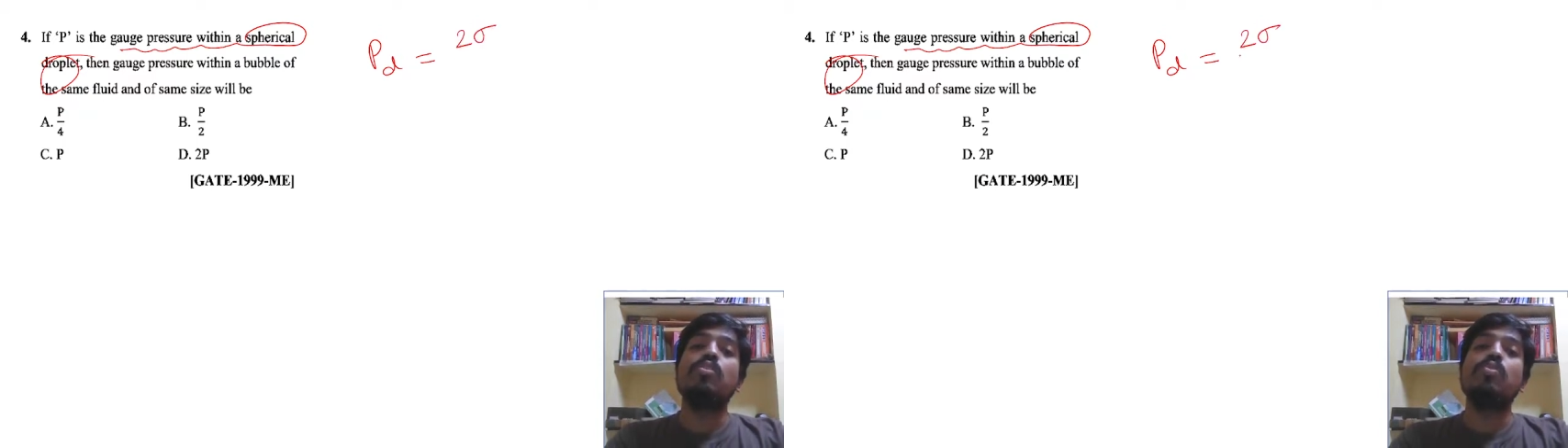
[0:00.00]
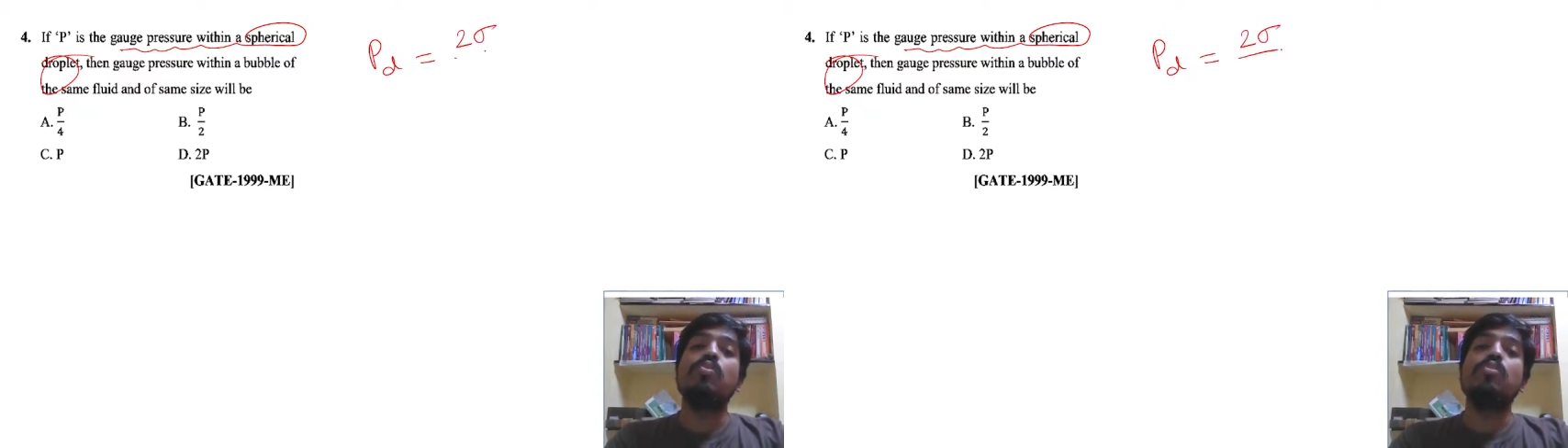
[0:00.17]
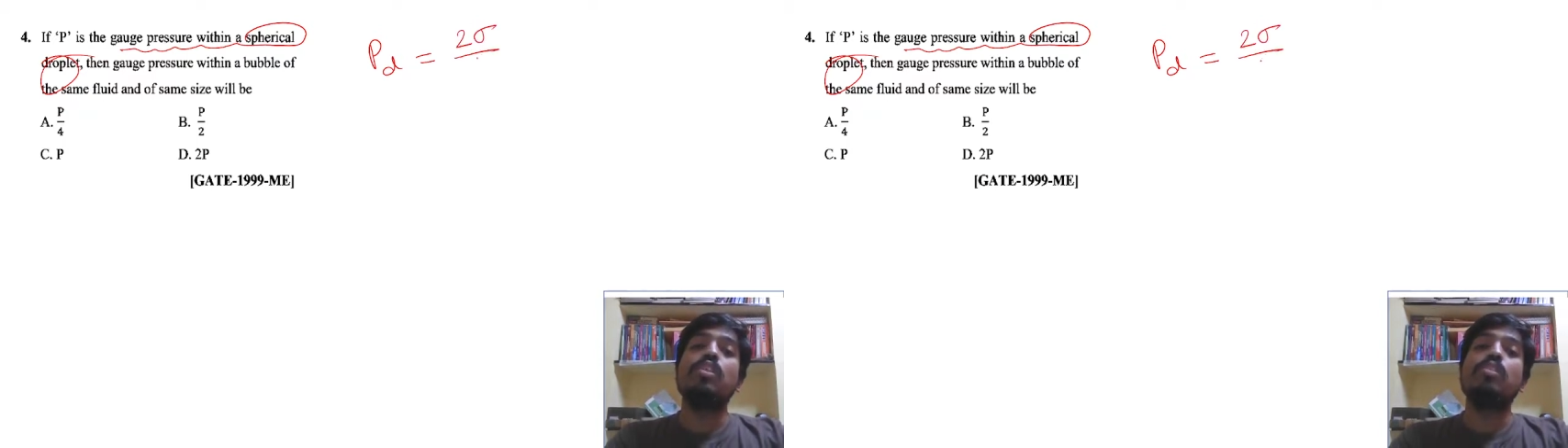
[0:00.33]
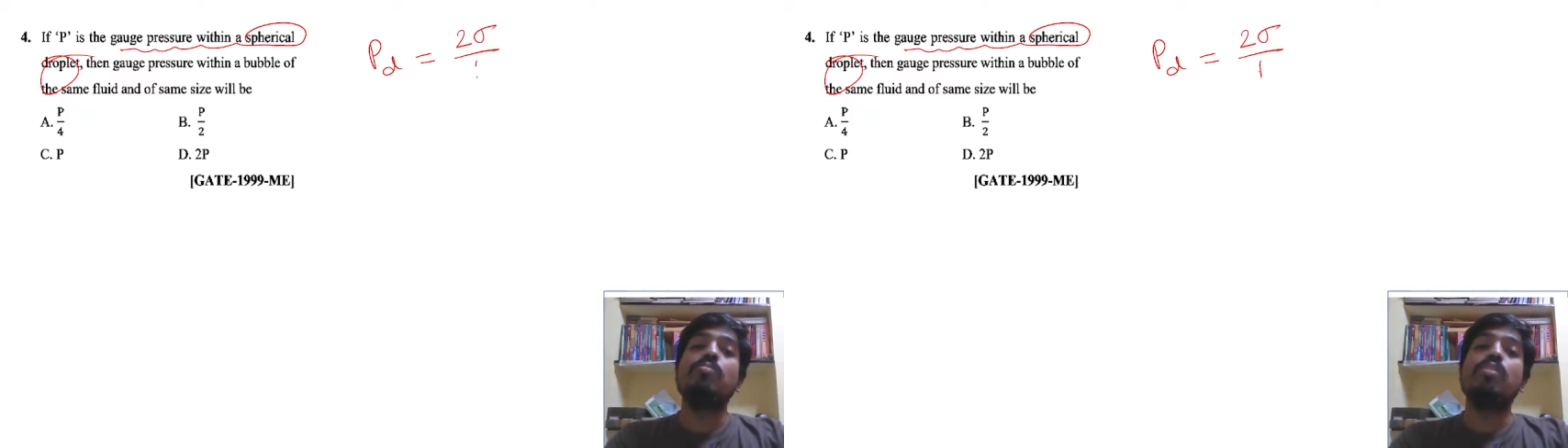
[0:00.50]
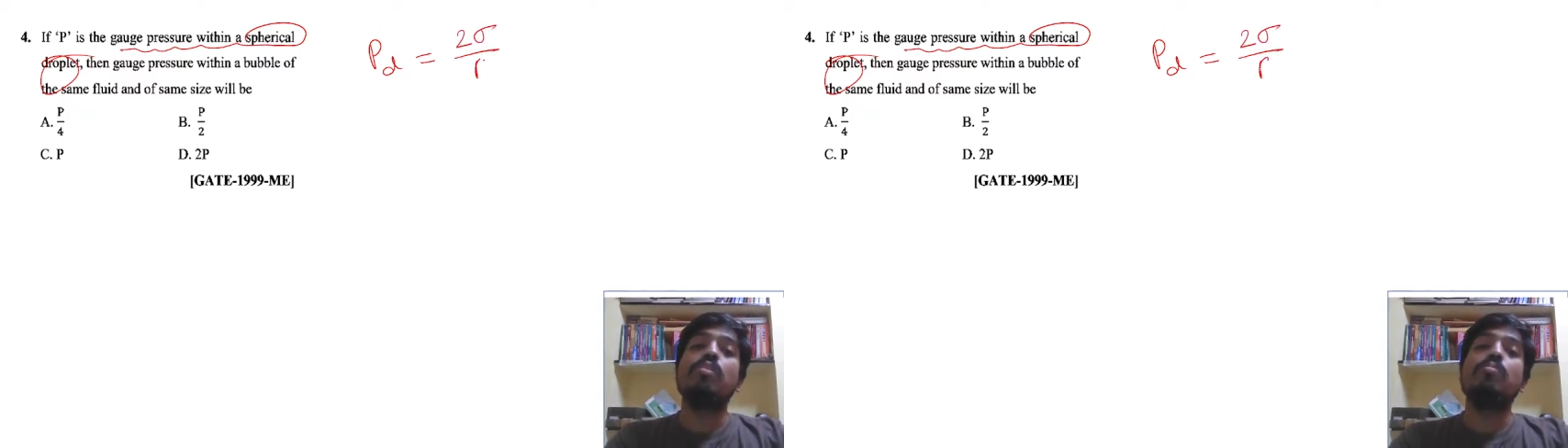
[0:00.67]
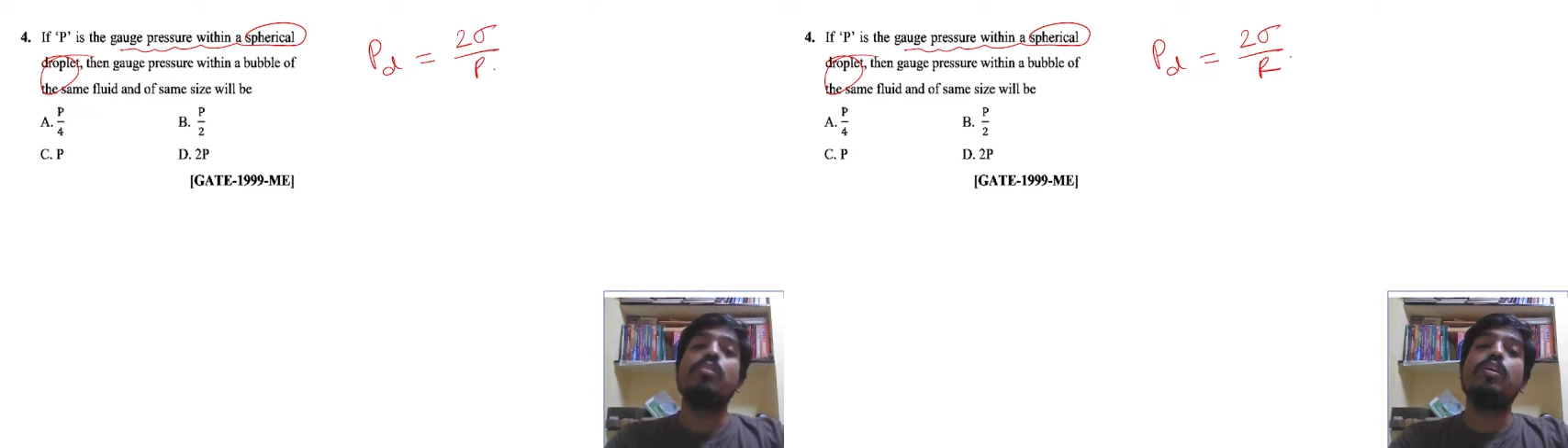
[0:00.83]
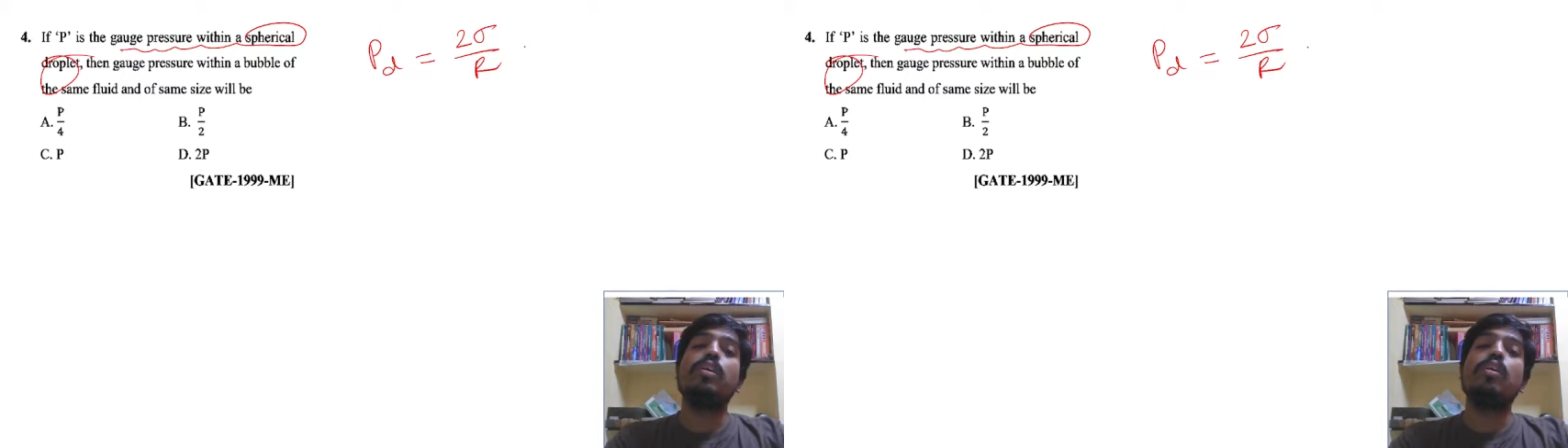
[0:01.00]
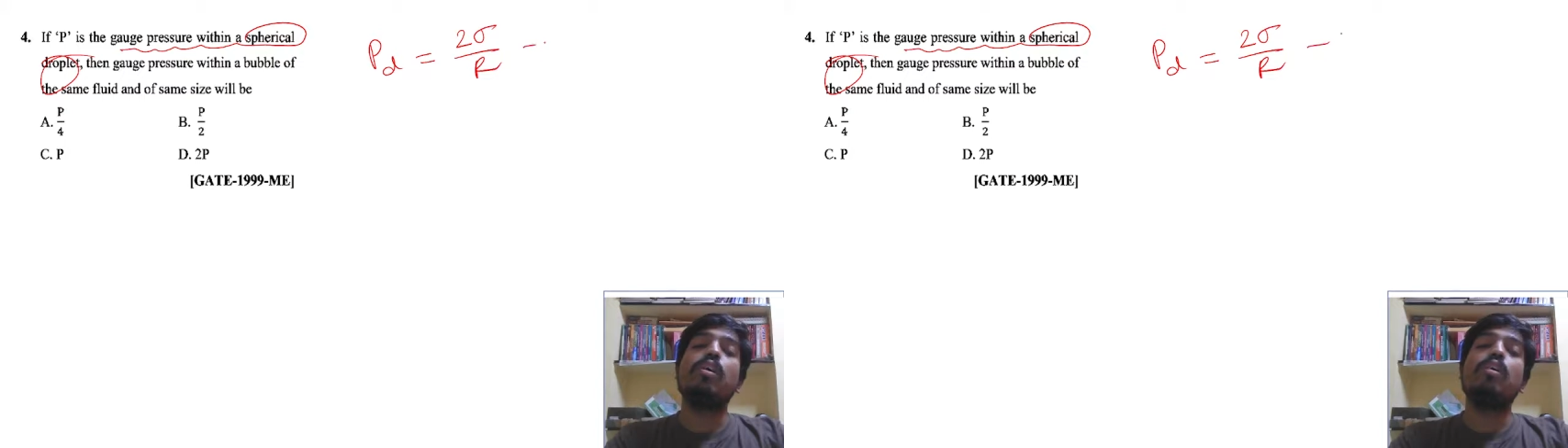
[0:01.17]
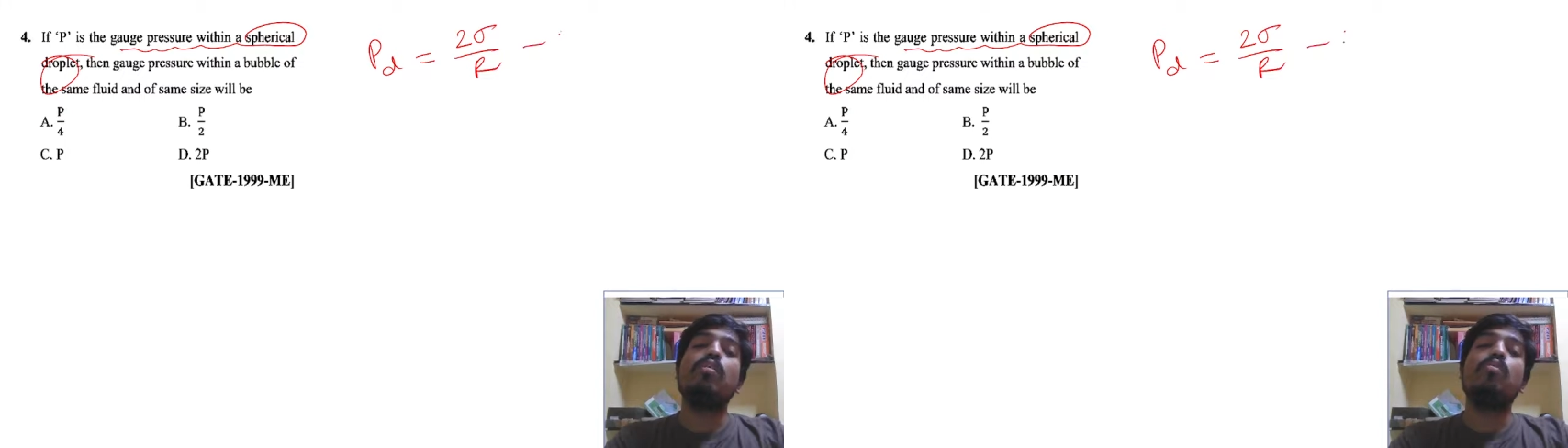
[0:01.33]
2 sigma by r